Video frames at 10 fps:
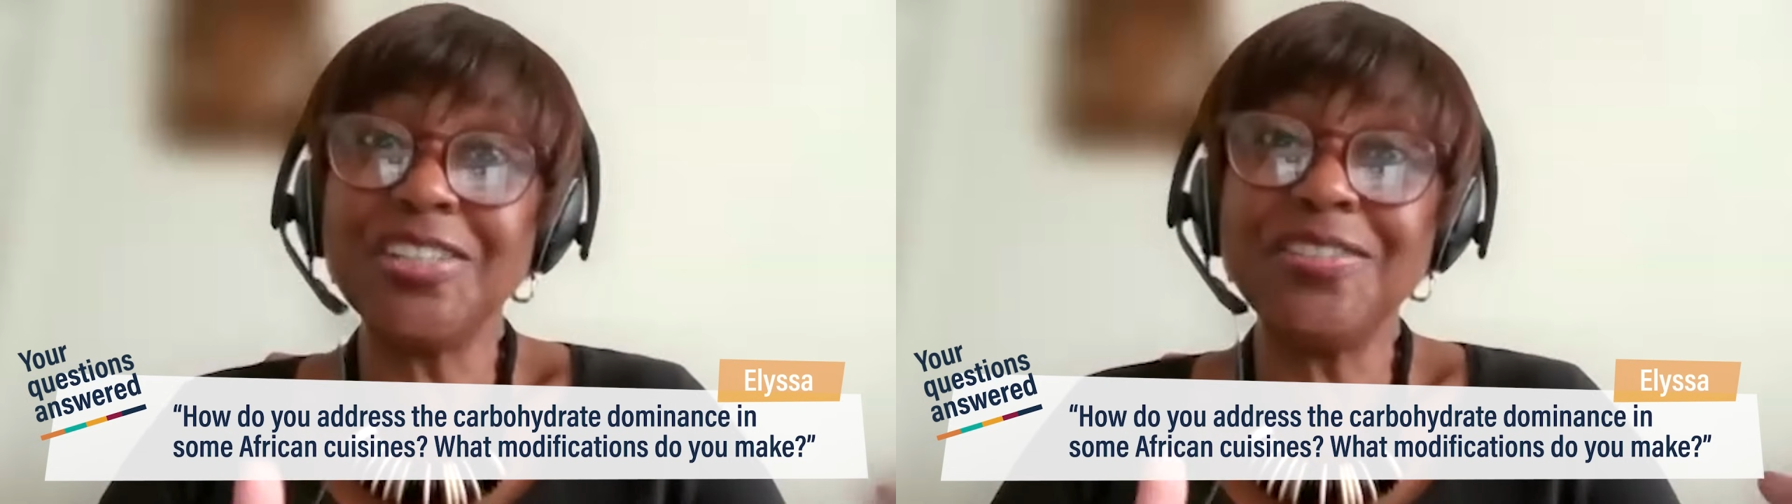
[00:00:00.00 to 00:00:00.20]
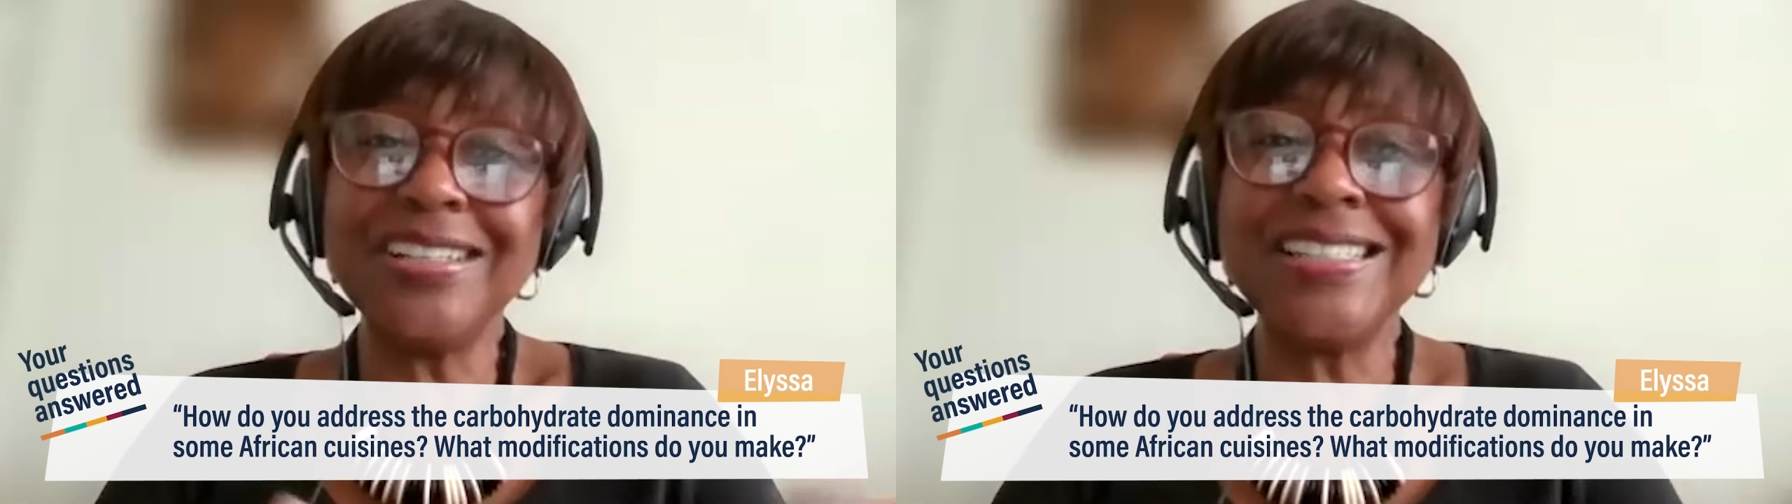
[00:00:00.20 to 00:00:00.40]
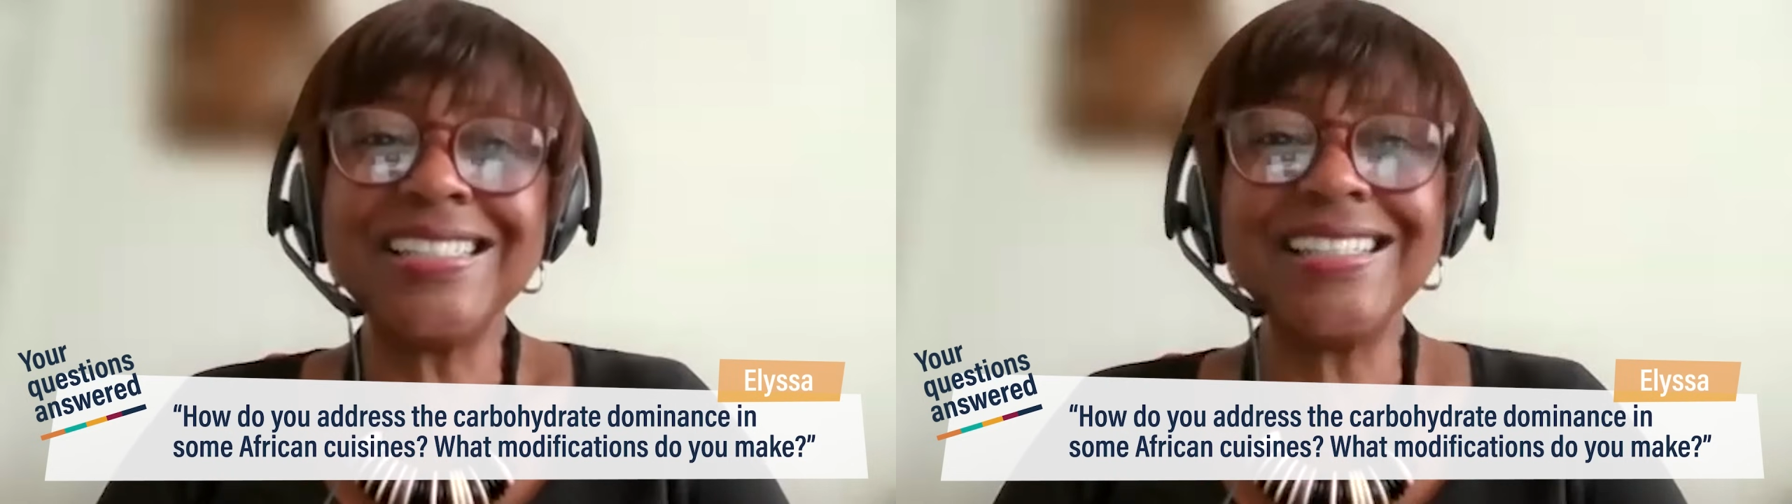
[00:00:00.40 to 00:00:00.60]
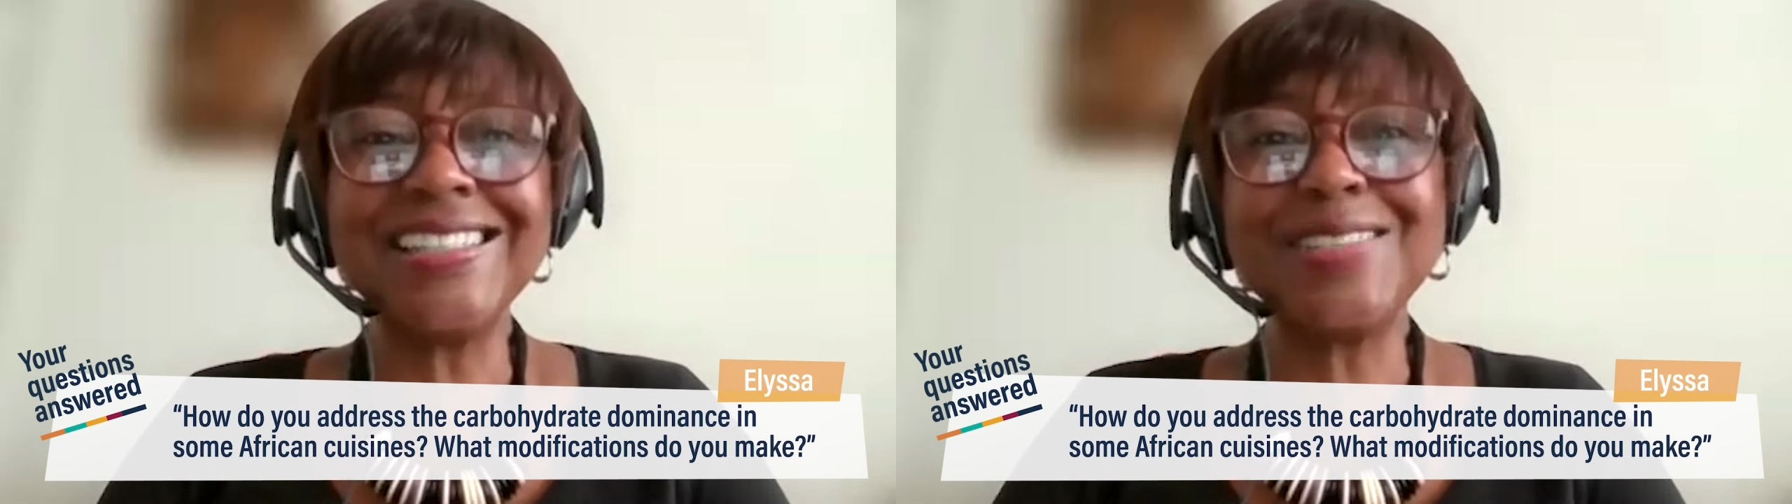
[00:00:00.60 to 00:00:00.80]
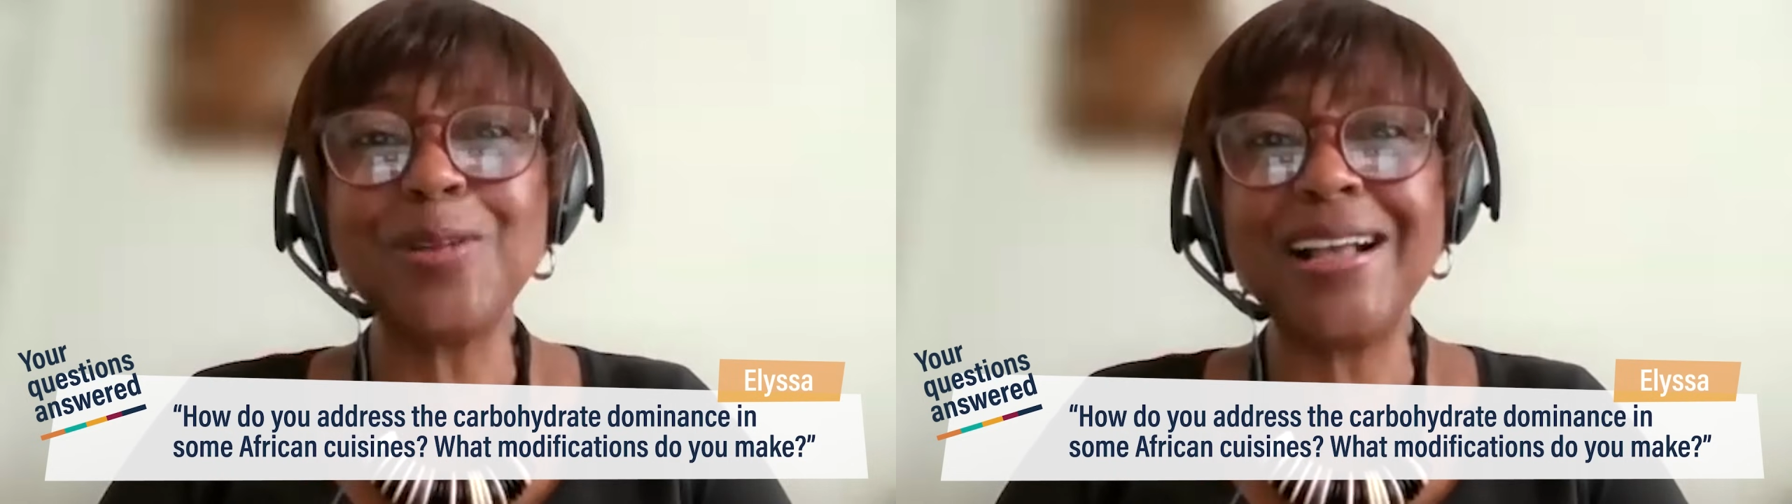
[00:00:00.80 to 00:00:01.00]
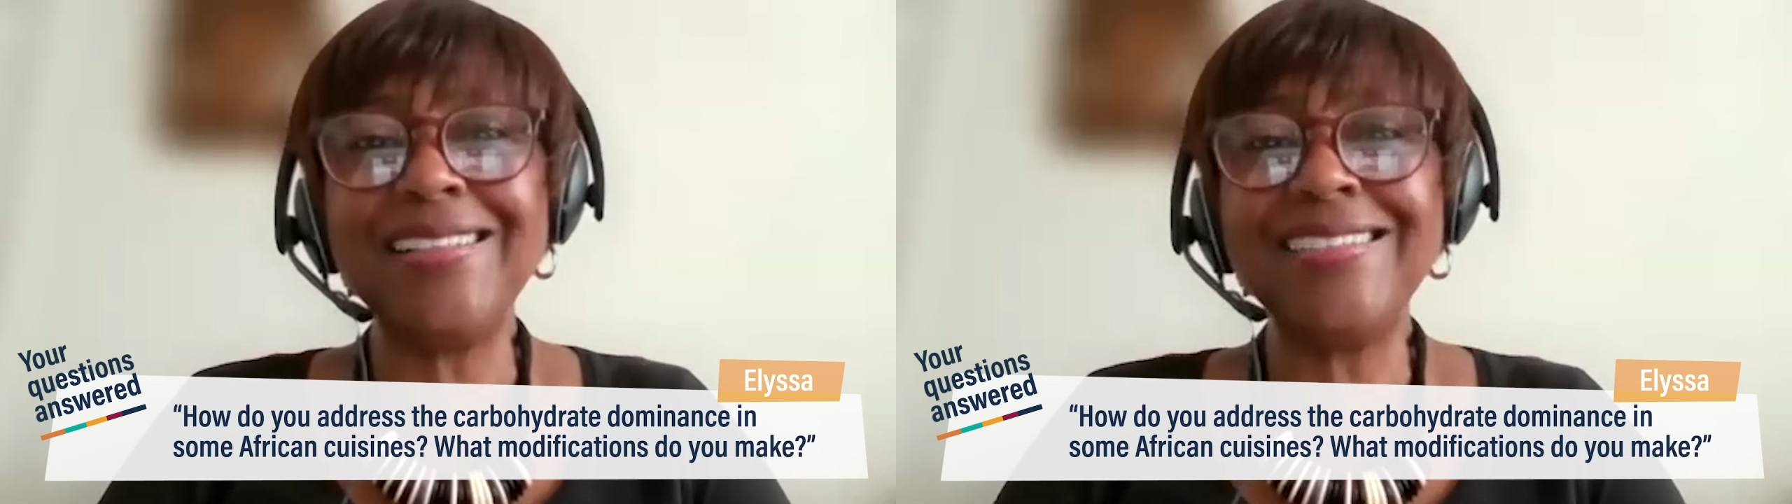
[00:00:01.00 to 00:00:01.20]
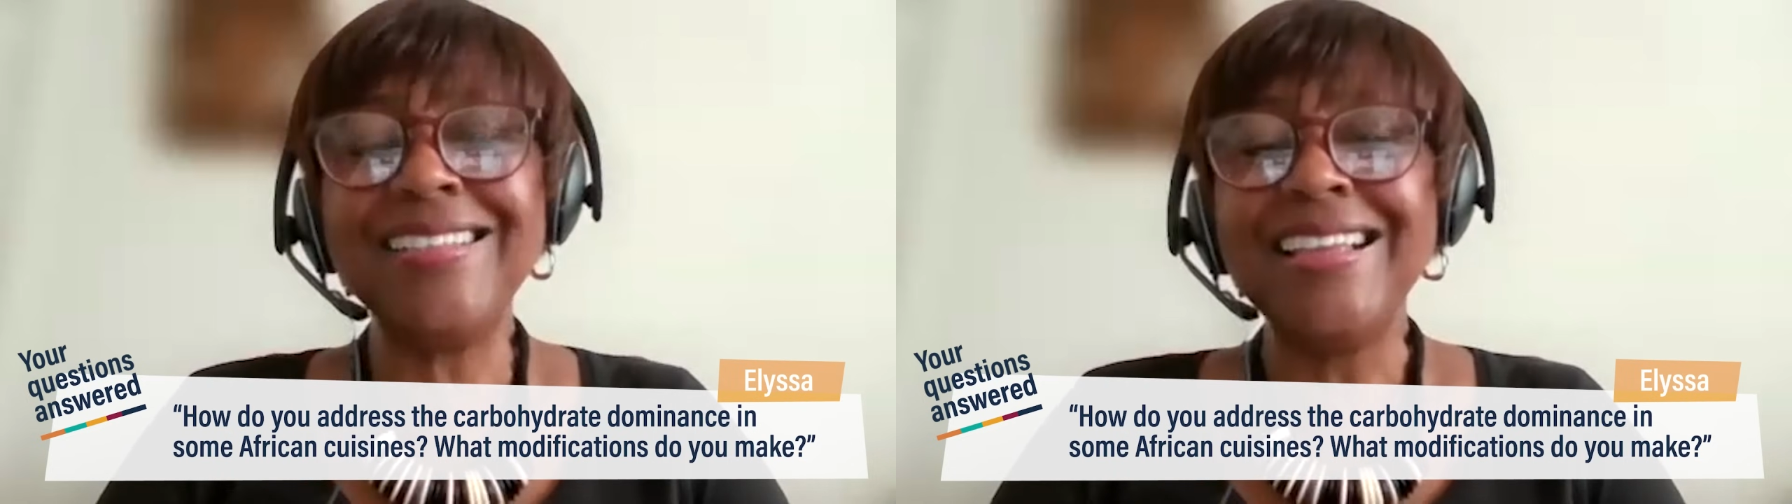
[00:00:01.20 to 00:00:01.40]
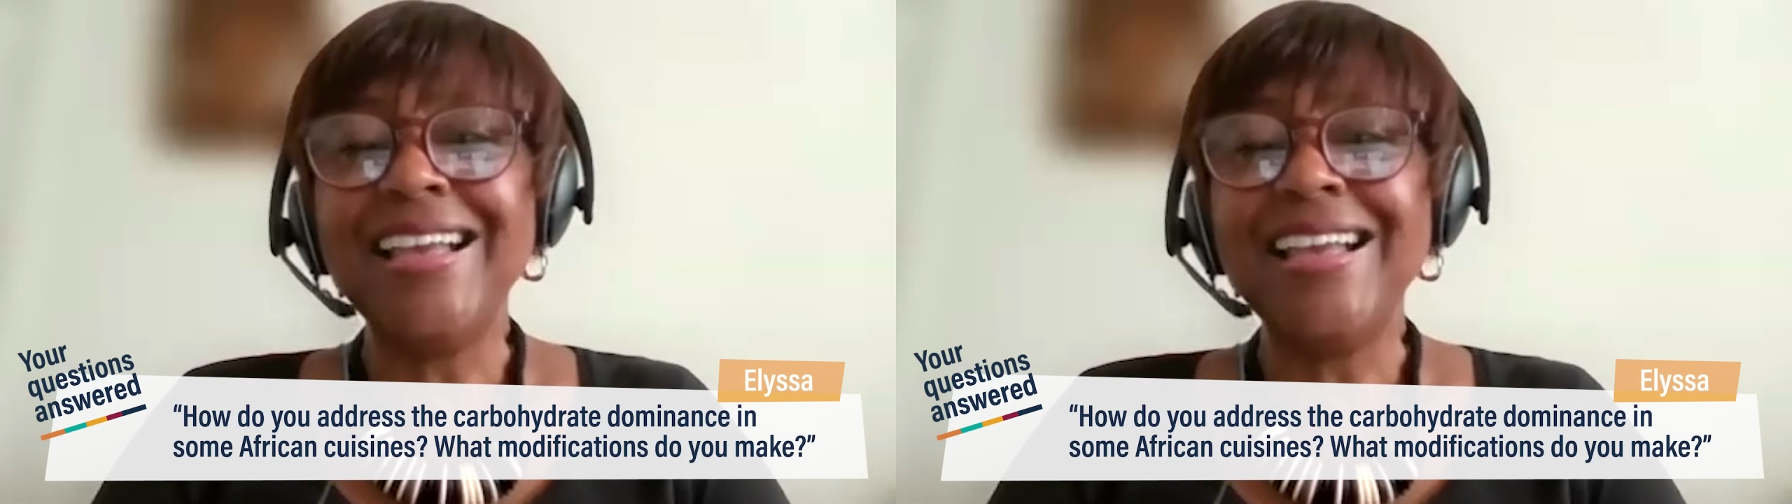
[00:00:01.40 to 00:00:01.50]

to us as well.